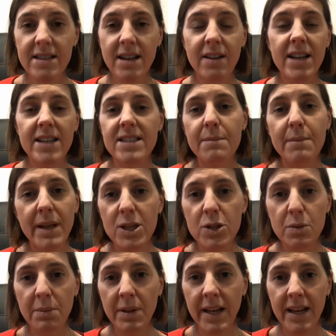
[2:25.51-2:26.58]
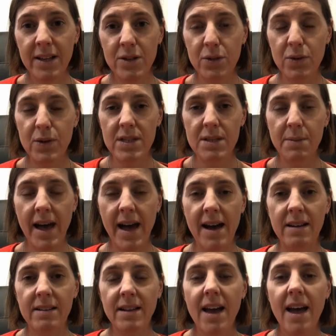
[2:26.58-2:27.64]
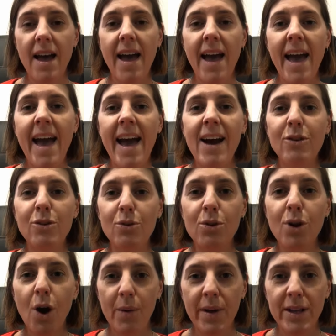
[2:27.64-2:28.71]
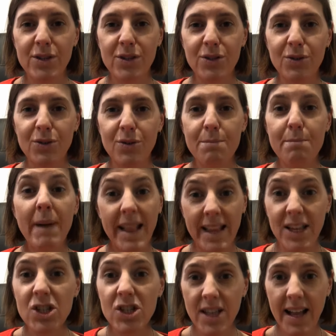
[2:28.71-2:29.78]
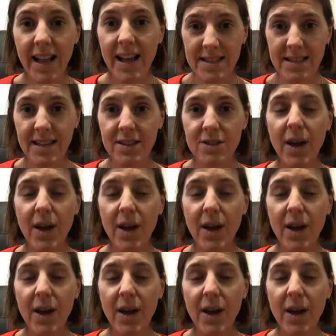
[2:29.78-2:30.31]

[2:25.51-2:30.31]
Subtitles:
Now, an asset management plan talks about how you're going to manage that asset.